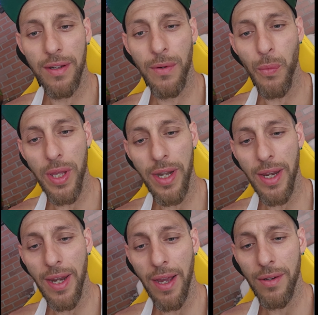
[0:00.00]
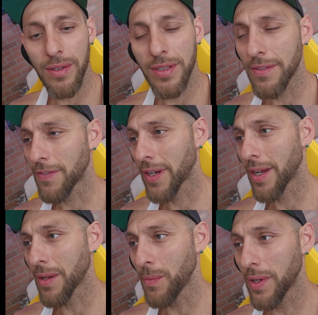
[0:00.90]
weeded it out to find
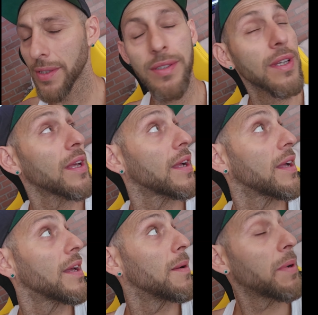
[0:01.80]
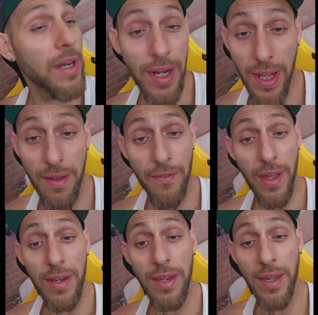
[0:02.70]
out it was. But in any
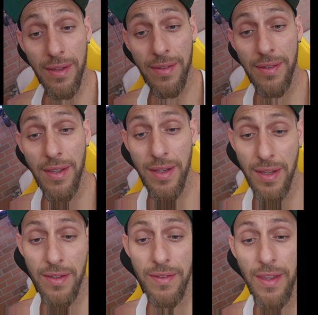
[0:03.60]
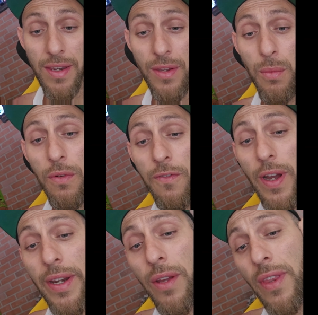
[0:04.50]
event, yes, it is, and you will
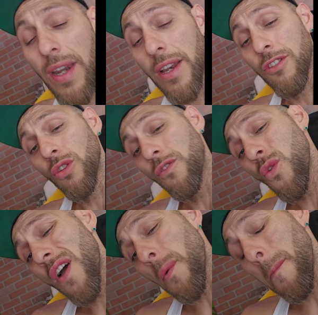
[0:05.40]
find out that it is. So if you have a